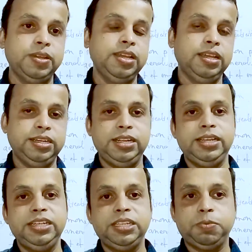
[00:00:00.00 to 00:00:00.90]

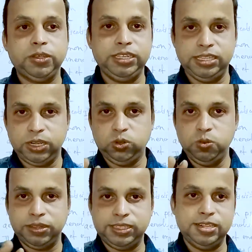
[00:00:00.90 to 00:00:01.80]
in this process, the two
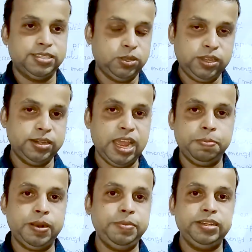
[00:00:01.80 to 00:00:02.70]
muscles, okay,
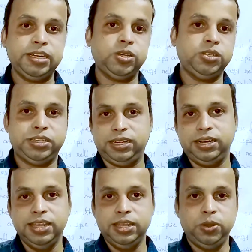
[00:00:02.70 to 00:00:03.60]
diaphragm, intercostal,
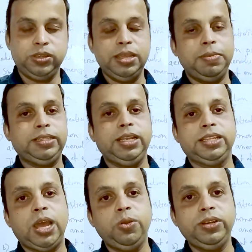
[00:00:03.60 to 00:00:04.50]
okay, muscles,
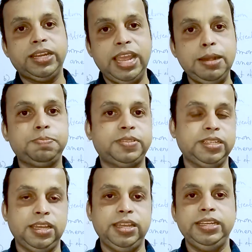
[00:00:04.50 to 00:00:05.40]
how it helps
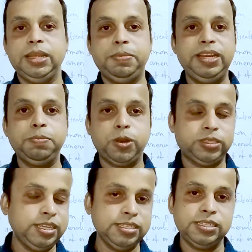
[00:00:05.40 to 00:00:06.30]
in the breathing
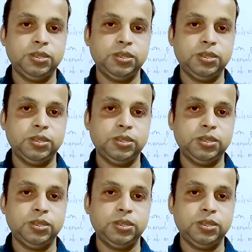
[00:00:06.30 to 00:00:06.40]
process.